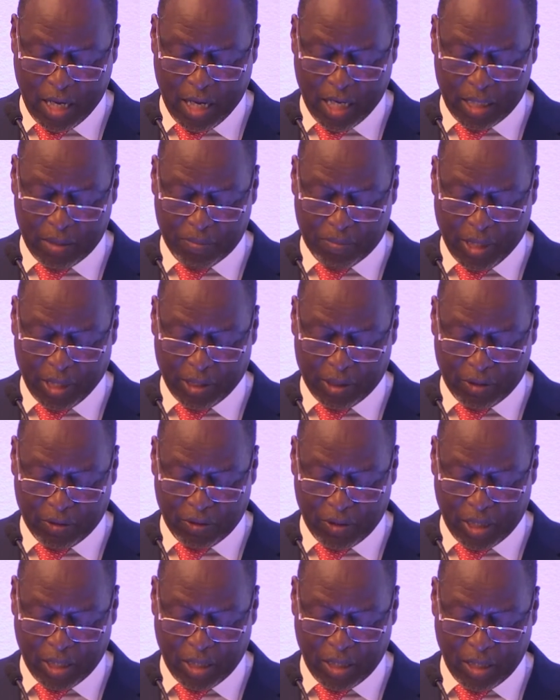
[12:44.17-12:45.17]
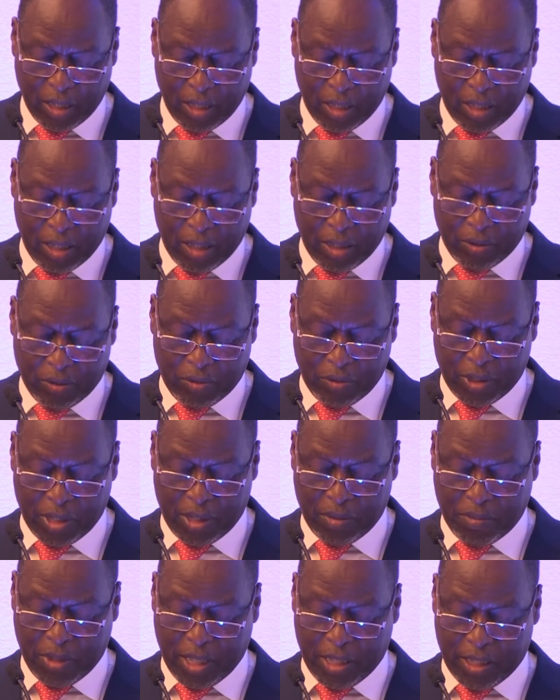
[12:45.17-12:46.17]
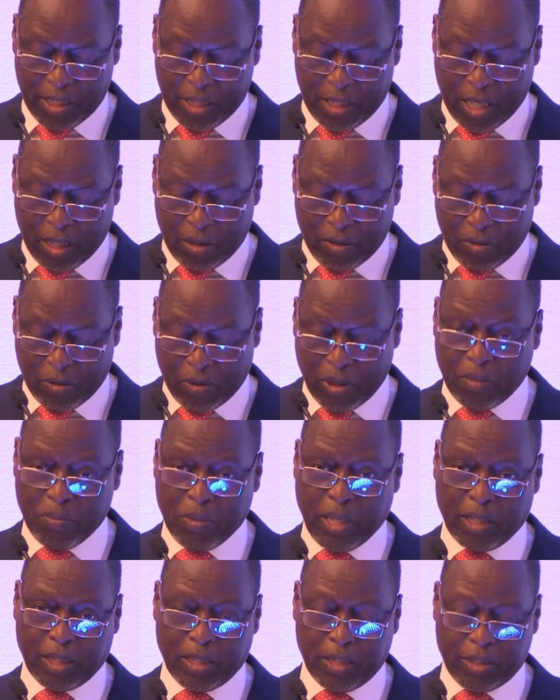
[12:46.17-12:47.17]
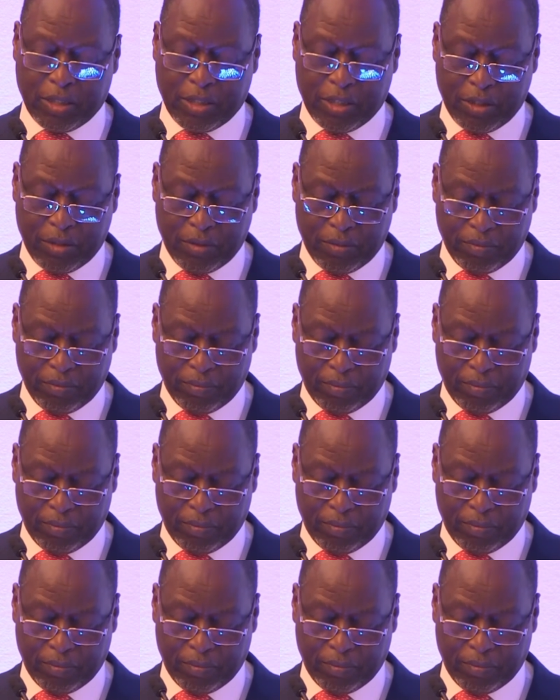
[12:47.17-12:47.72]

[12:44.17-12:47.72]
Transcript: and in particular to the emerging and growing markets.